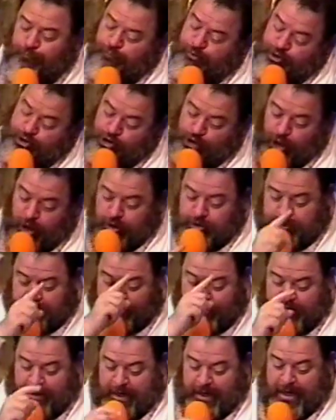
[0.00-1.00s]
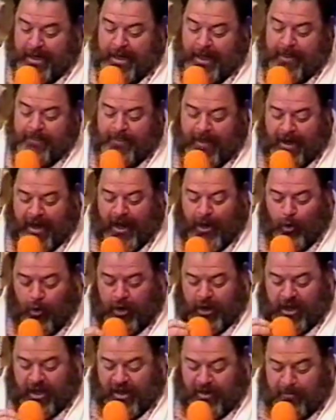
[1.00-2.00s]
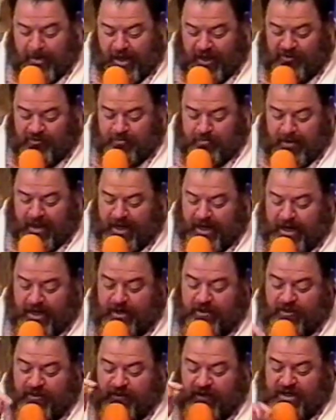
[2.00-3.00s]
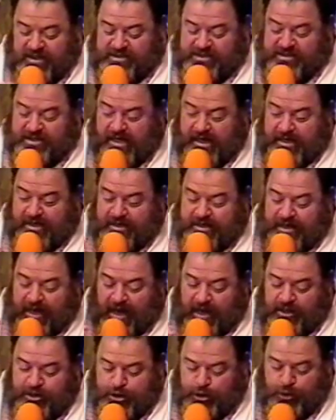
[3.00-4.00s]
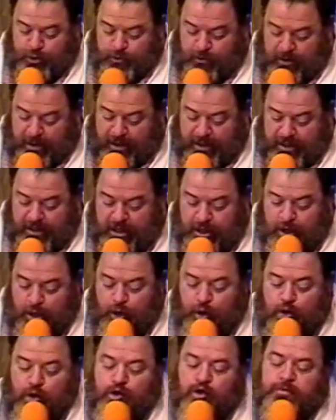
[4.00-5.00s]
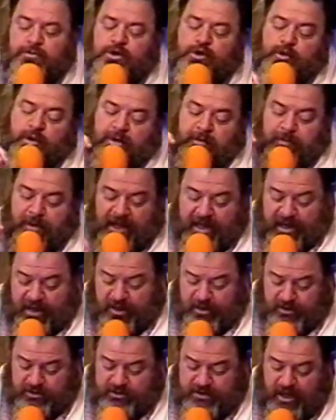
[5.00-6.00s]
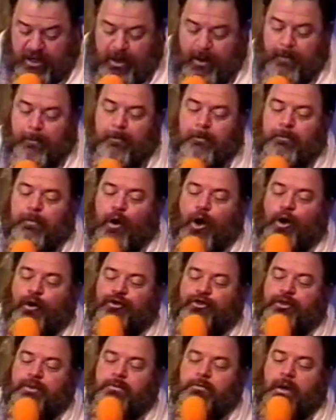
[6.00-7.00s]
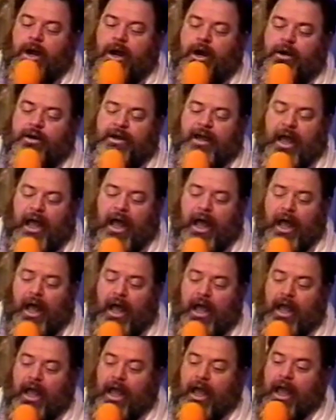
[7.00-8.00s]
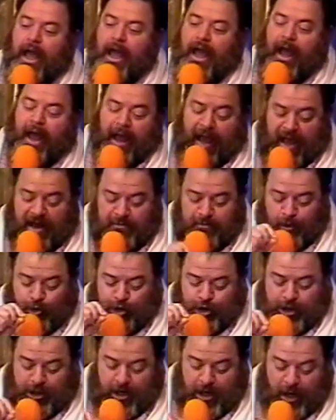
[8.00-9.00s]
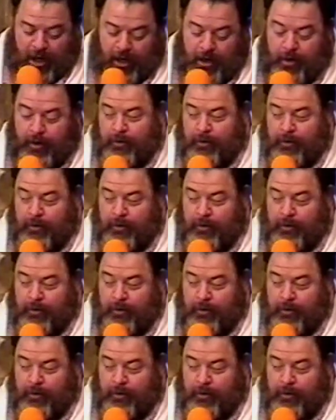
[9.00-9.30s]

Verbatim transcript: for certain that Elohim has made this Yeshua, whom you impound, both Marya and Moshiach.